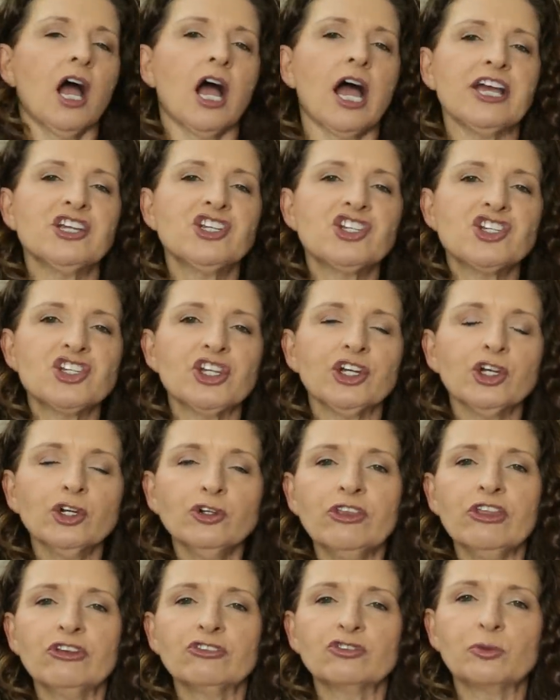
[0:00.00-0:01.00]
I shared
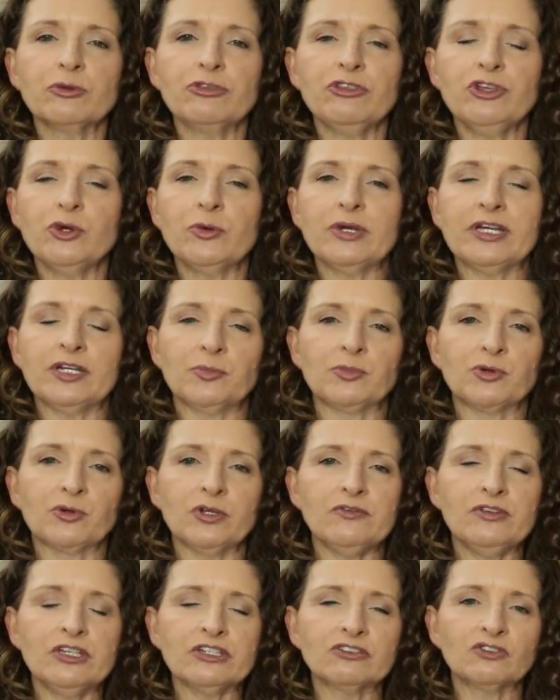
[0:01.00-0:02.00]
this with you in a
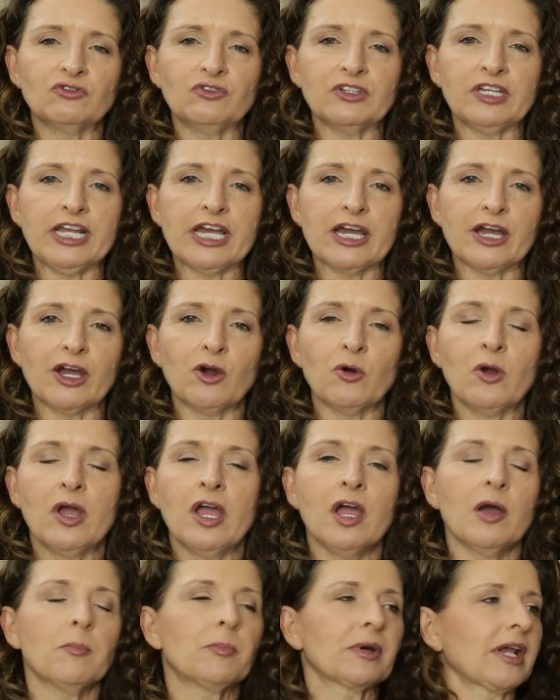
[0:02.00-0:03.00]
previous video,
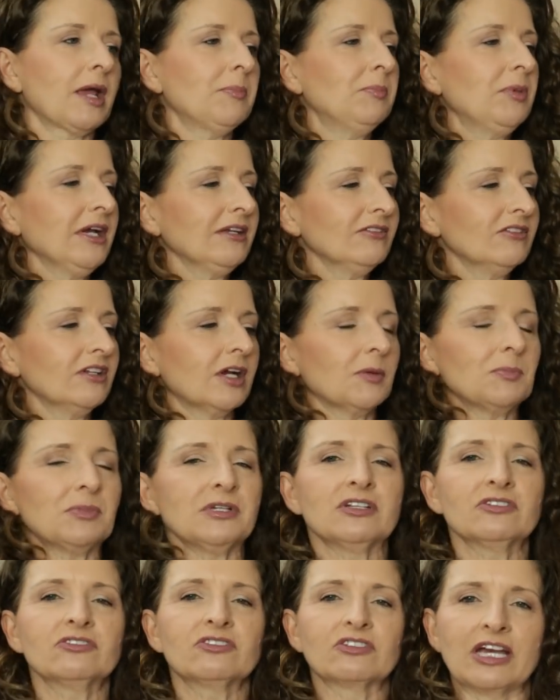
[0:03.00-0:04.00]
but I picked it up
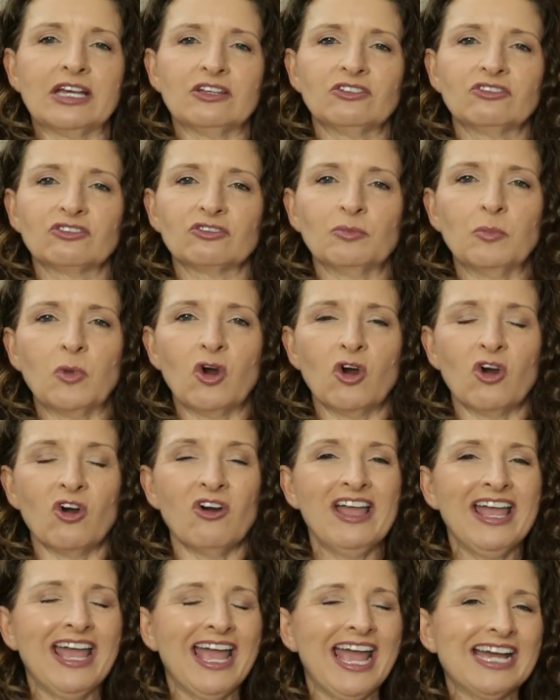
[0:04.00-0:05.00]
in a size
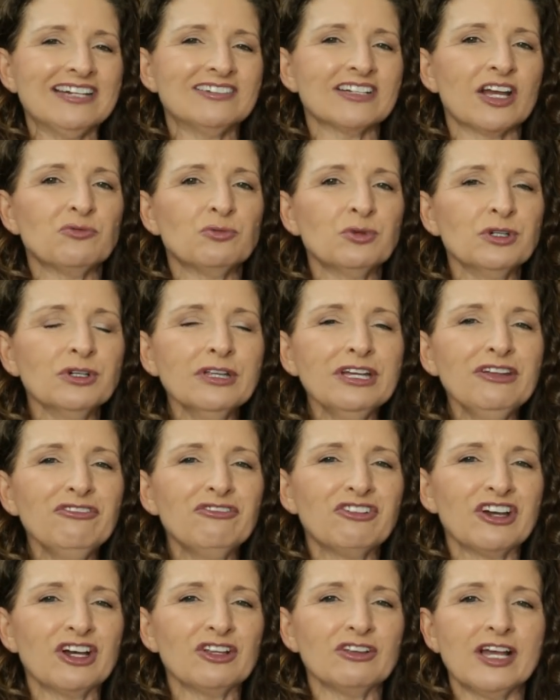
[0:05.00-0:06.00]
small, and I really
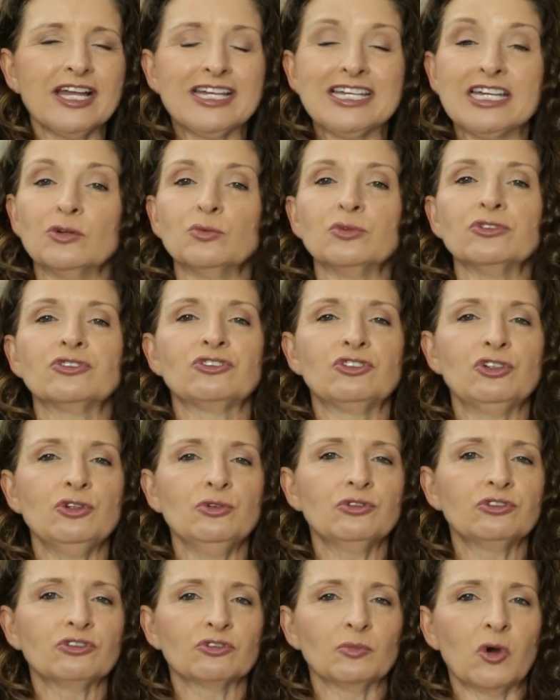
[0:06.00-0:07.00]
felt like it was
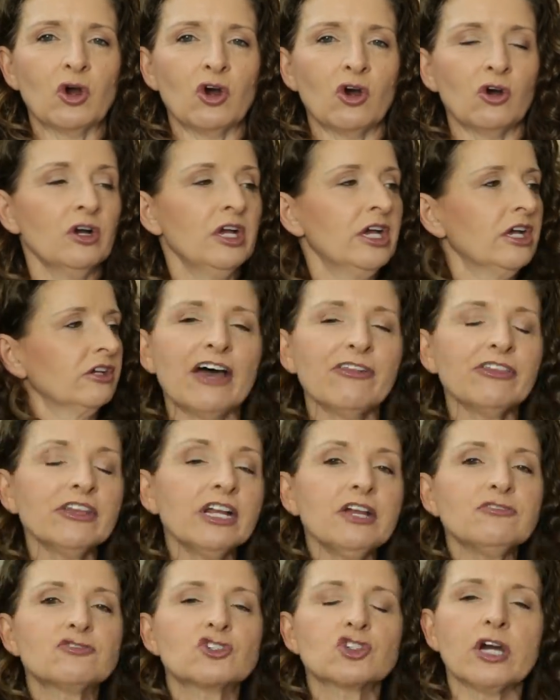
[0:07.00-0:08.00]
too small. Now that
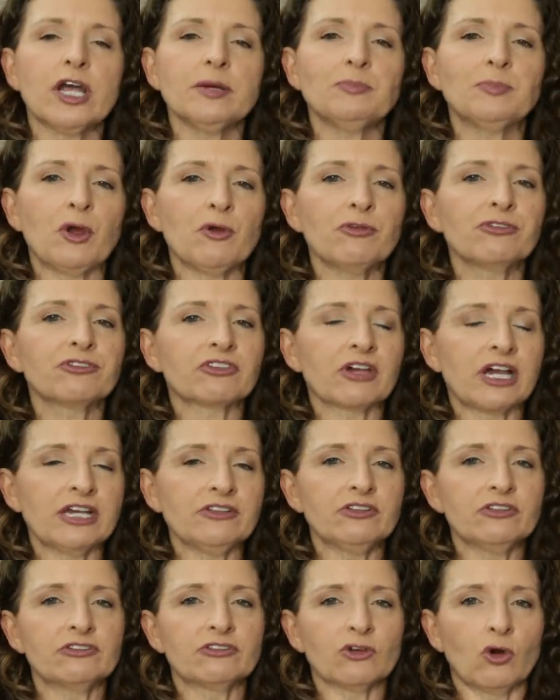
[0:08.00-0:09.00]
I've tried both
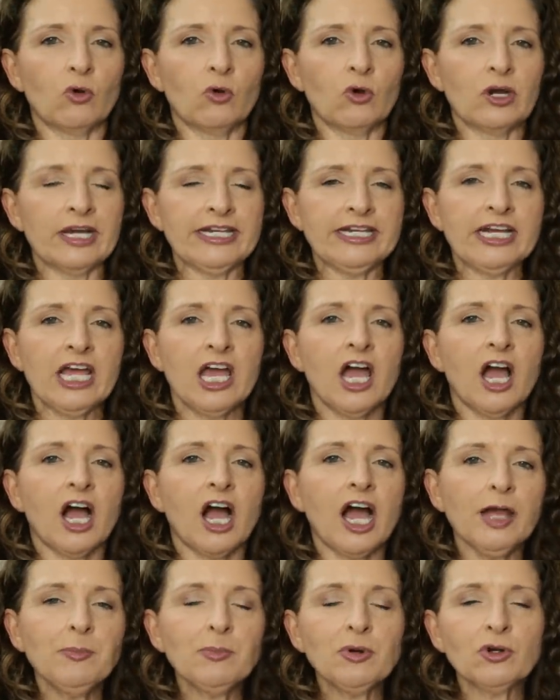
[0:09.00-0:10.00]
sizes on,
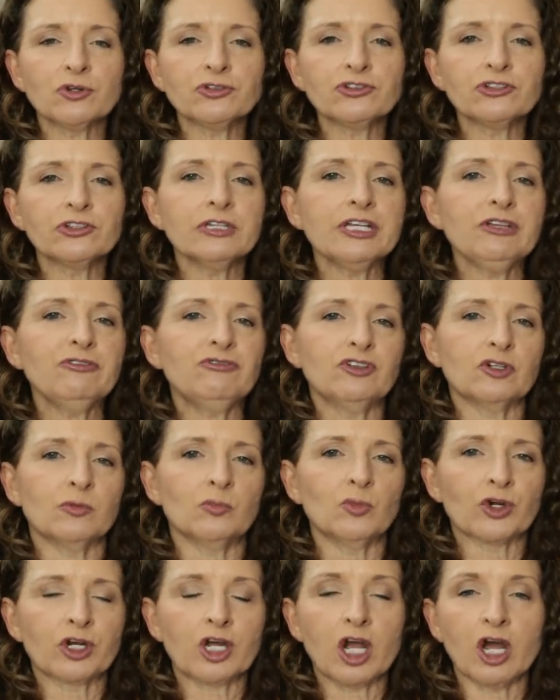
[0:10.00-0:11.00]
I personally feel
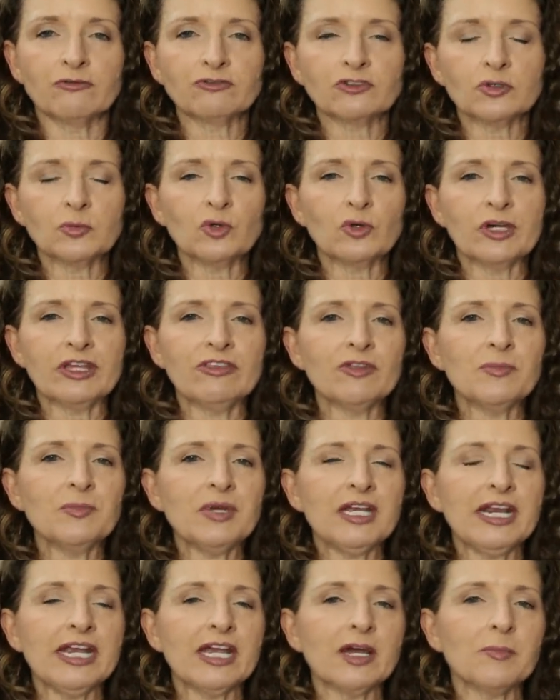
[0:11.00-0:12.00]
more comfortable in the
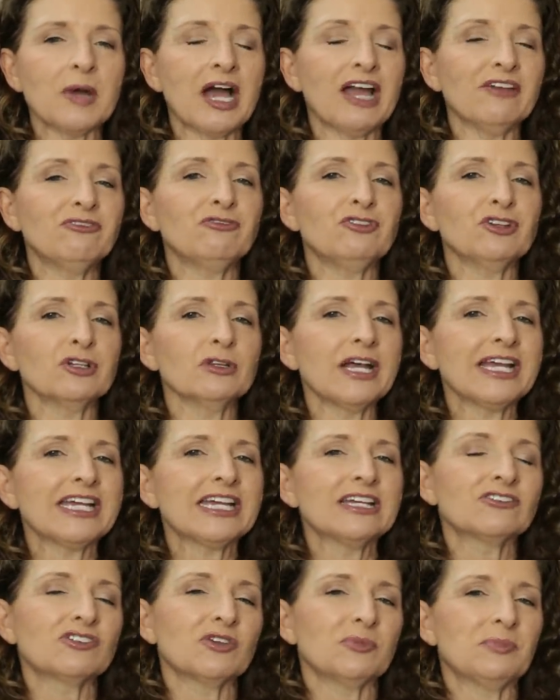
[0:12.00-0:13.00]
medium. I feel
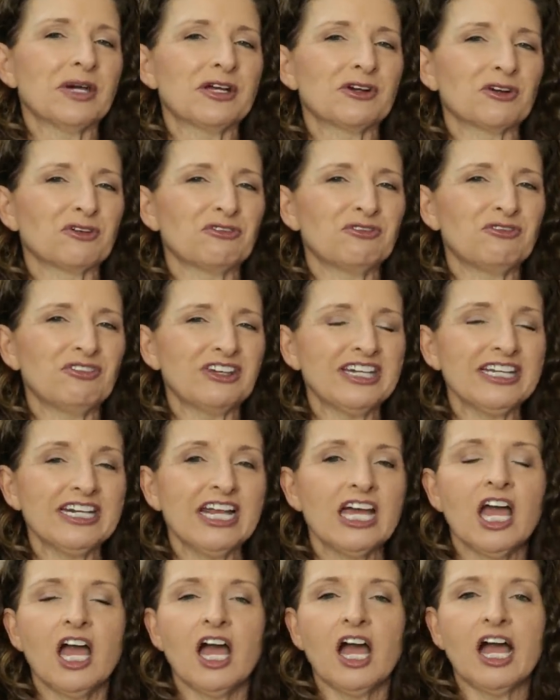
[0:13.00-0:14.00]
like it's a better fit.
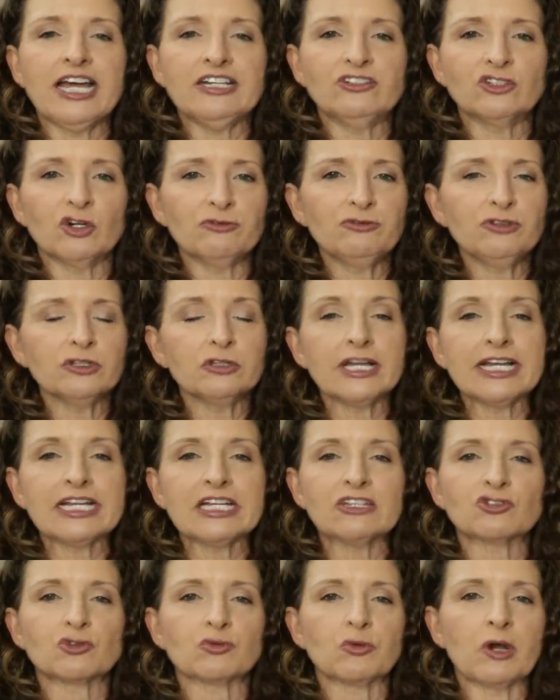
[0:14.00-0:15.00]
I don't feel
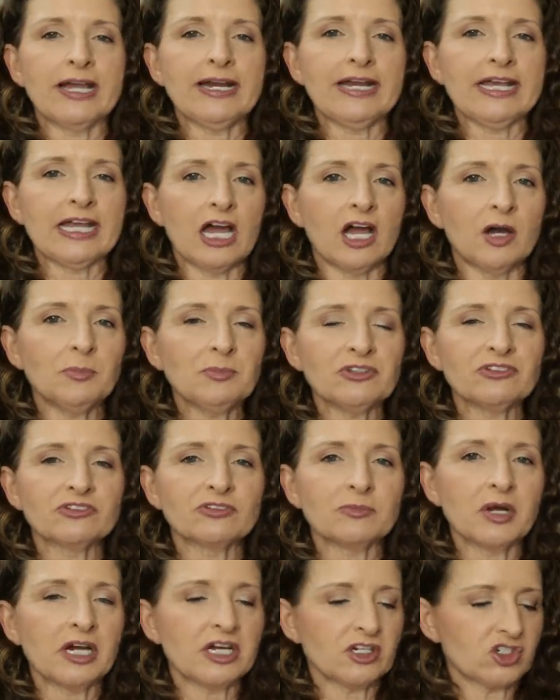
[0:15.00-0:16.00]
like it's riding up
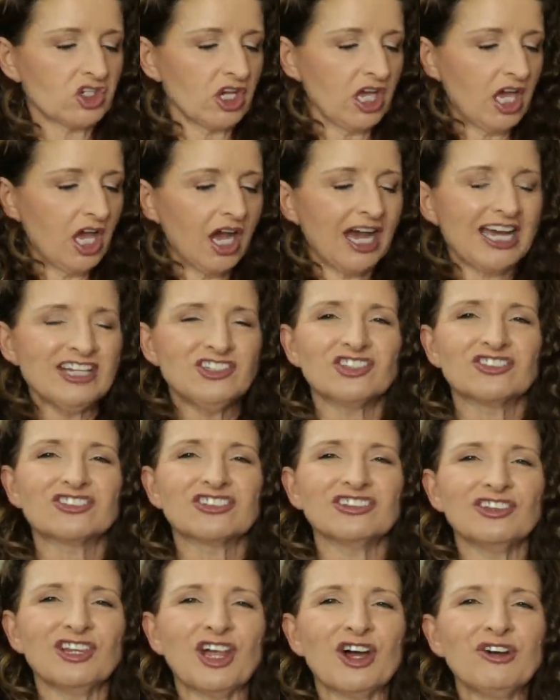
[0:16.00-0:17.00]
as much. I
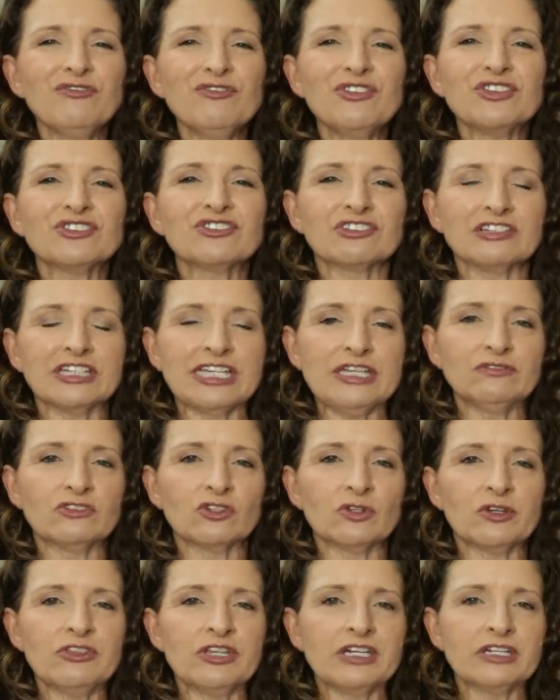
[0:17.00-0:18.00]
just love the sleeves
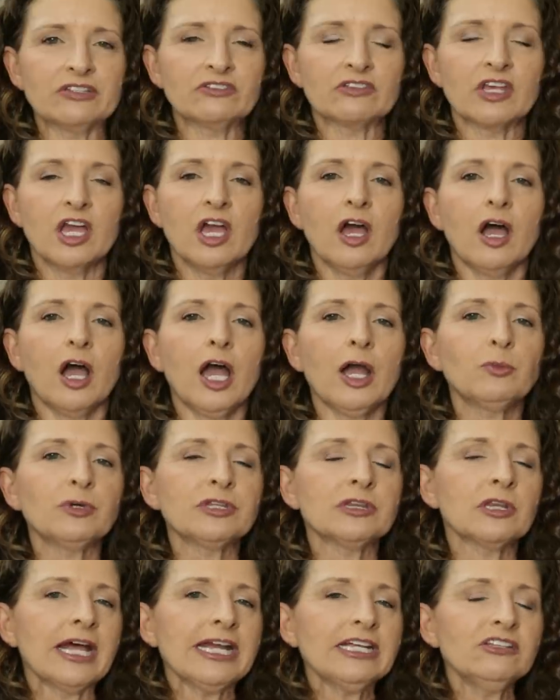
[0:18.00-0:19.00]
on this. I
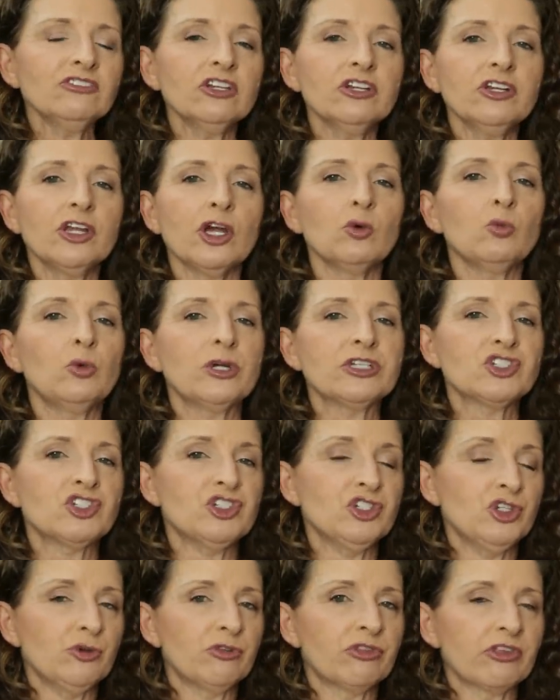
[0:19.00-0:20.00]
would like to know
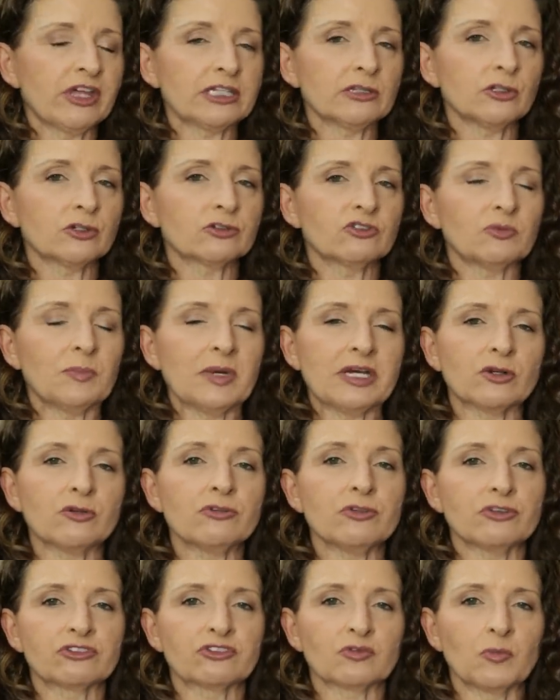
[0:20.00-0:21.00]
which you think looks better,
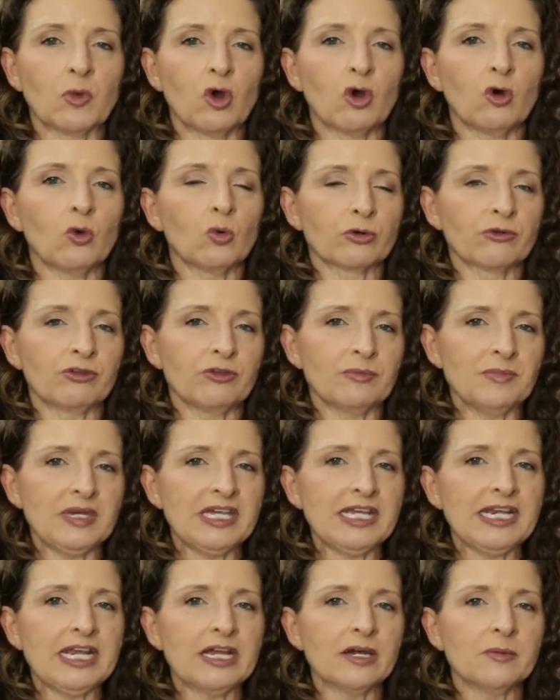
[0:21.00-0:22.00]
the small or the
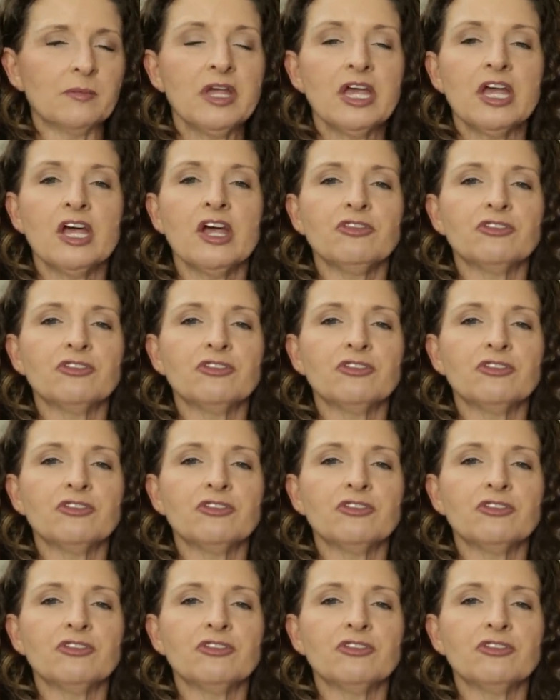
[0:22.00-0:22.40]
medium.